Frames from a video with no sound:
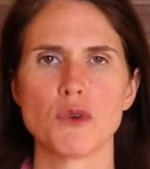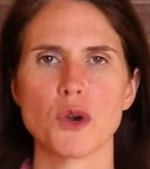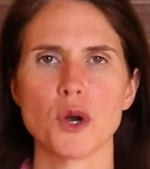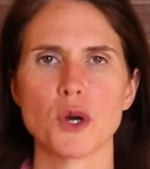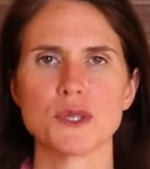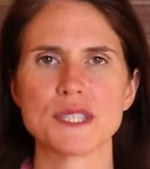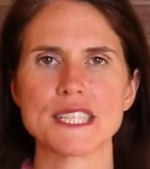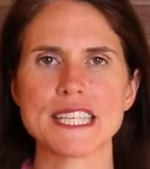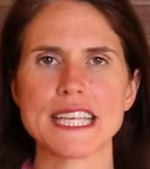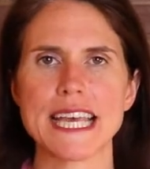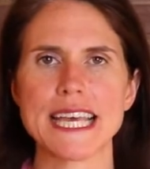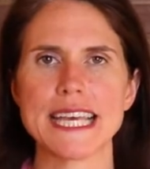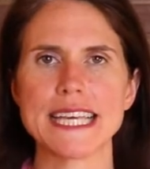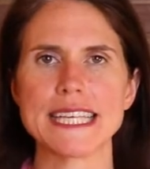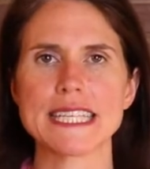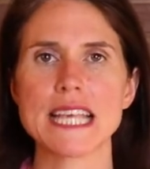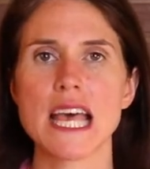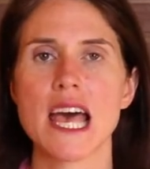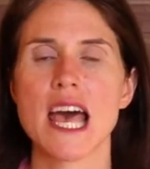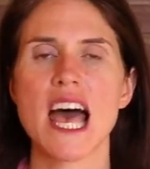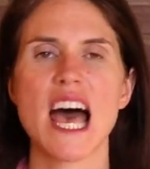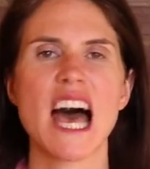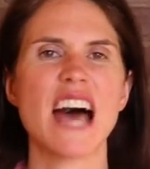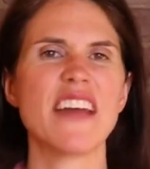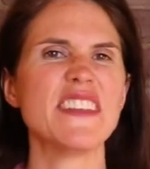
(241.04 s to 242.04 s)
rosés,
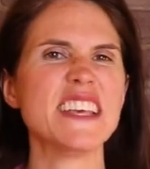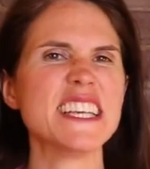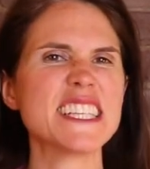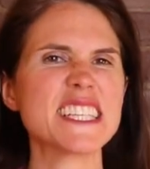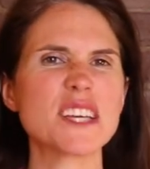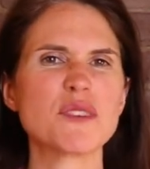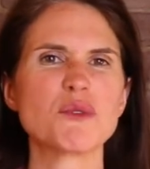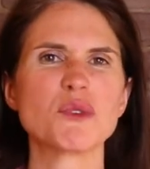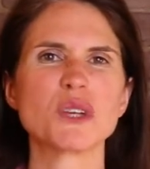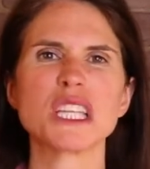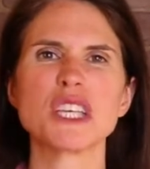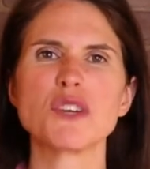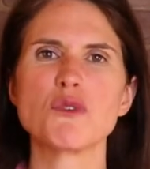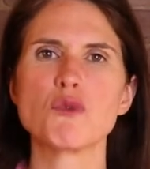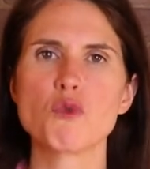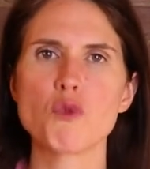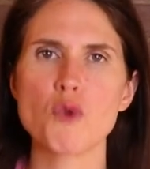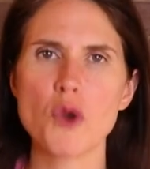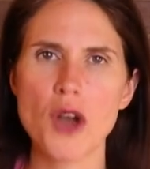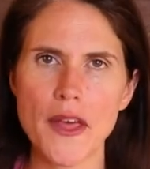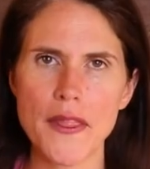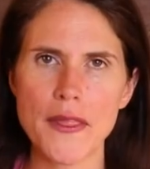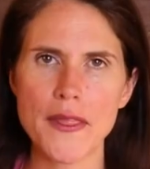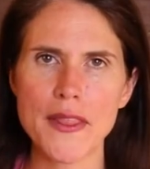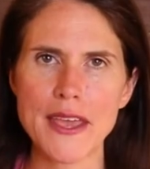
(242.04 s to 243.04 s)
and these can really
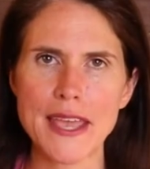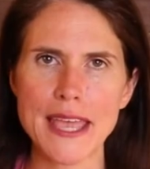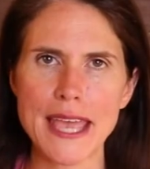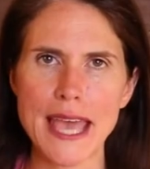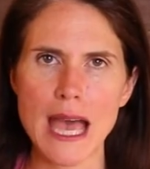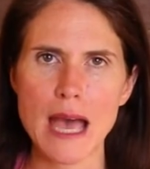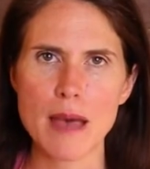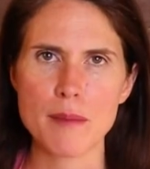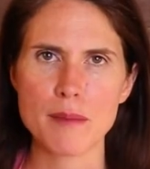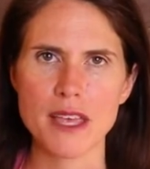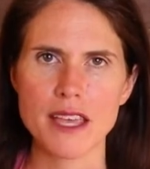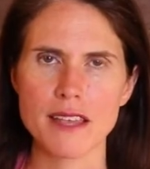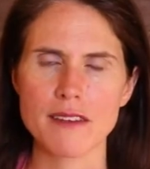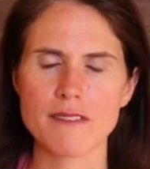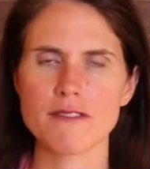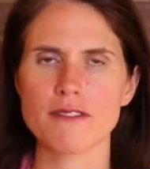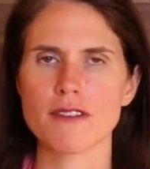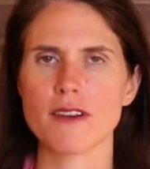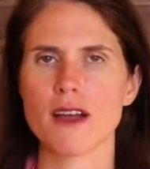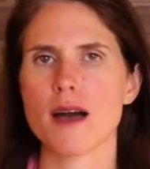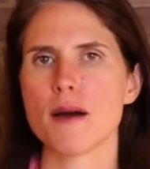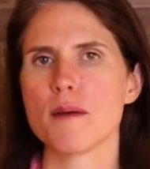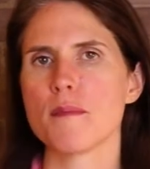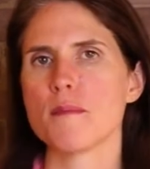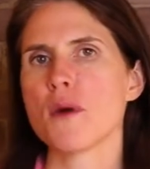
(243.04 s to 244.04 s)
run the gamut
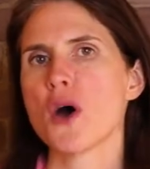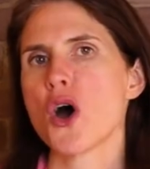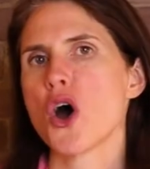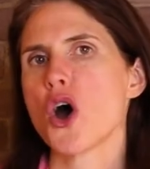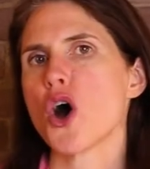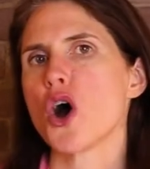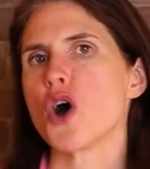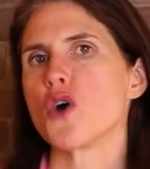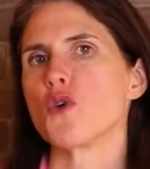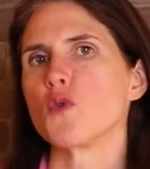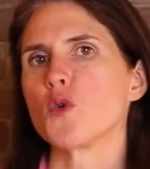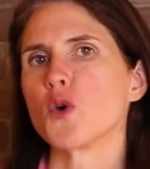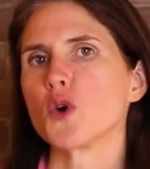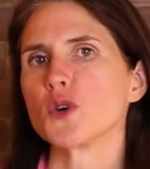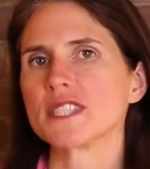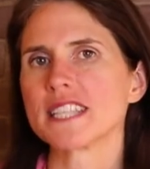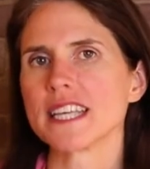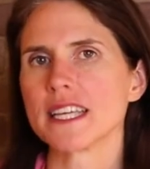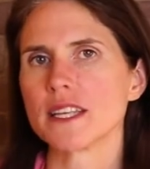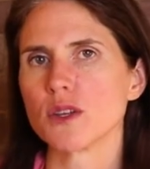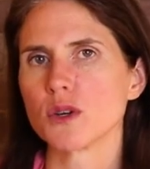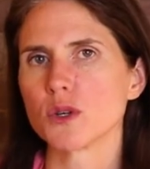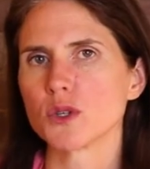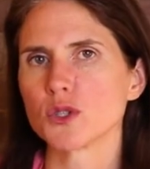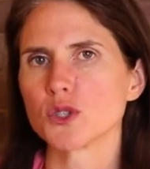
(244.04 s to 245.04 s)
from a
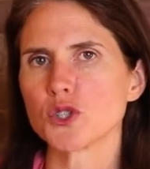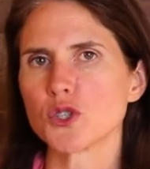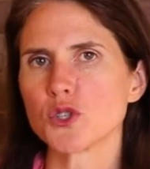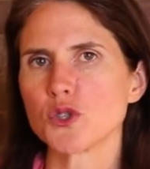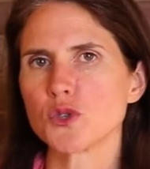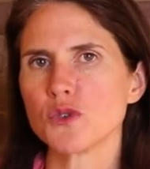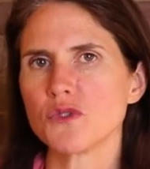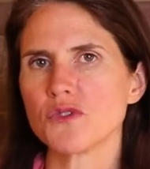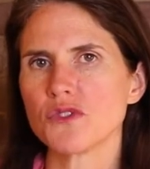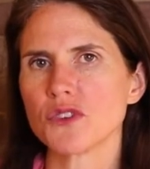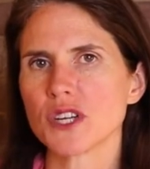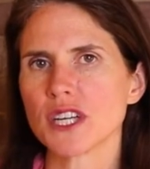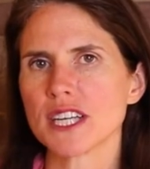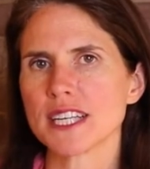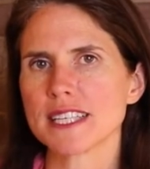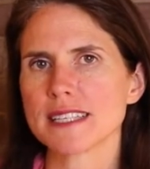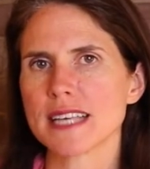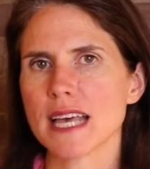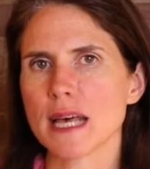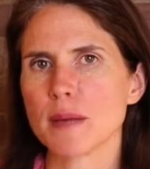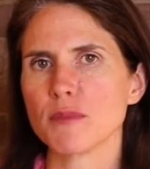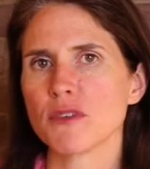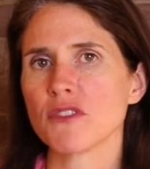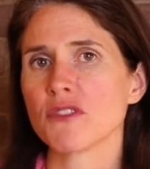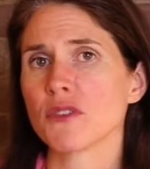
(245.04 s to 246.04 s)
rosé d'Anjou, for
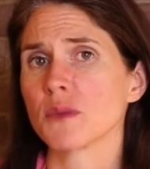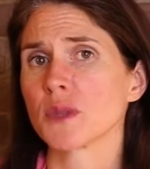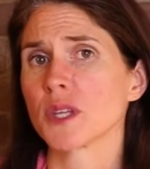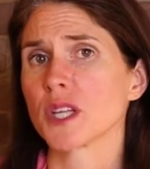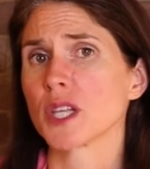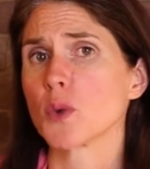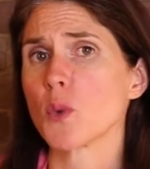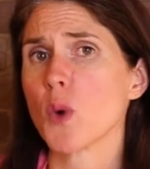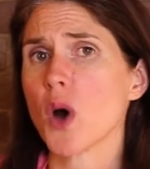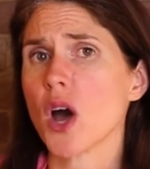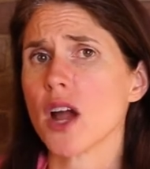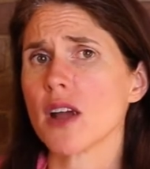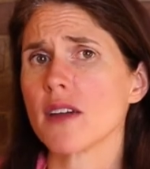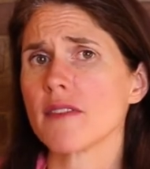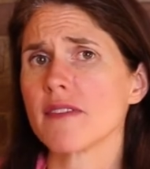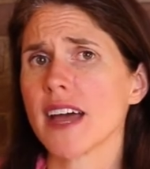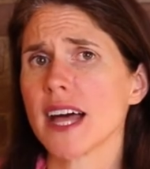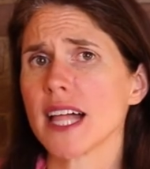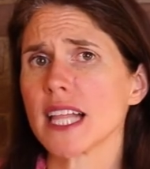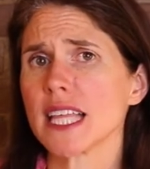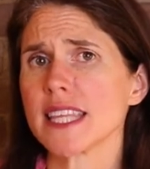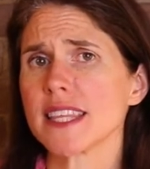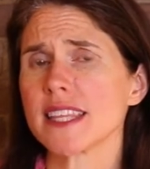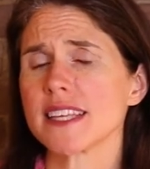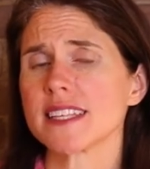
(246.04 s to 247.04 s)
example, from the Loire
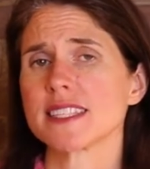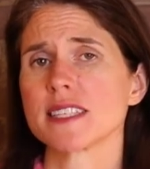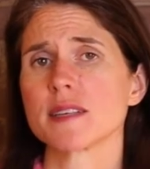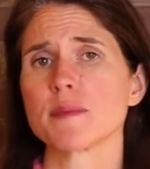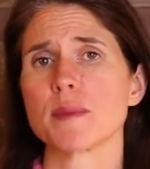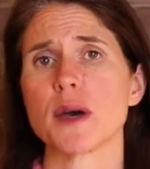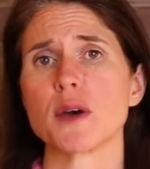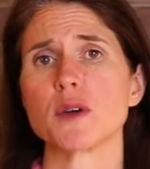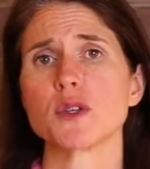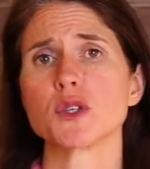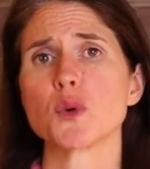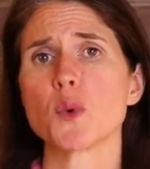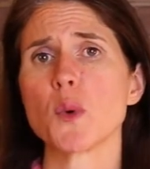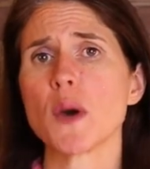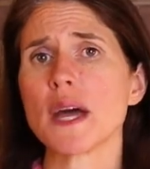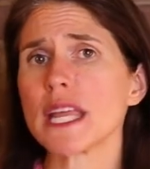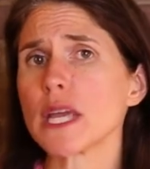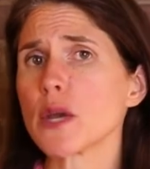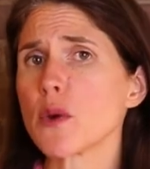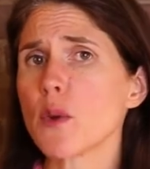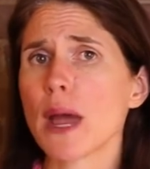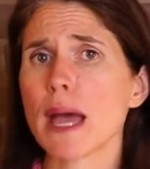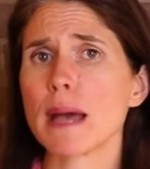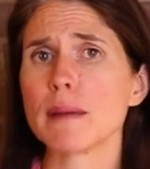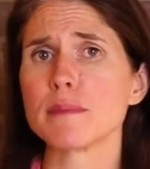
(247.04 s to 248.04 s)
Valley that's about
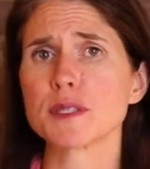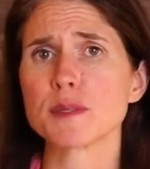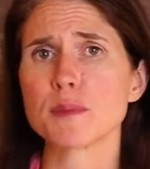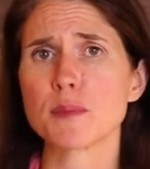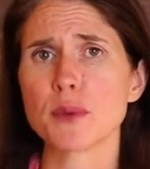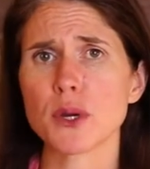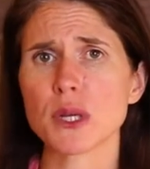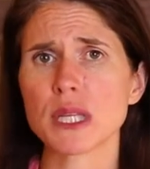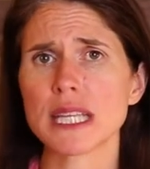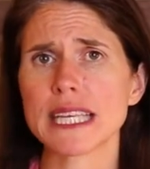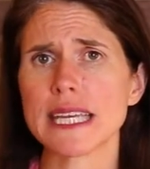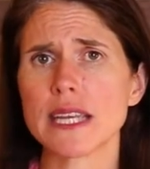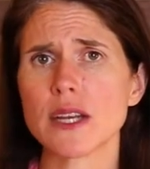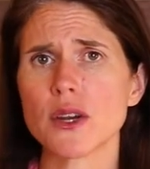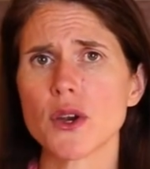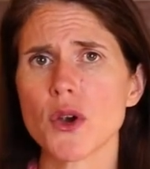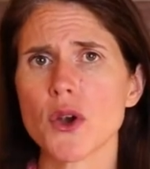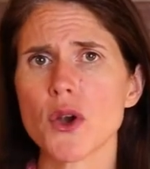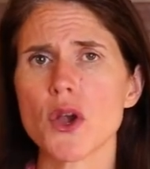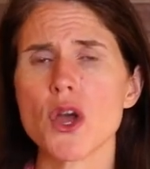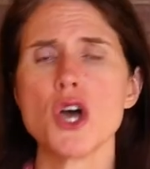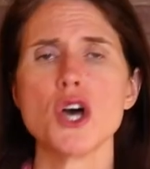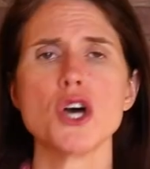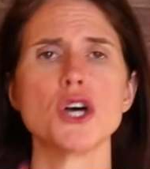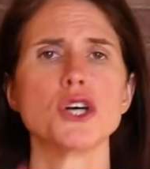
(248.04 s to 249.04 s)
20 grams per
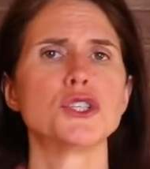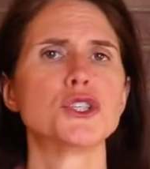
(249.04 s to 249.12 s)
liter,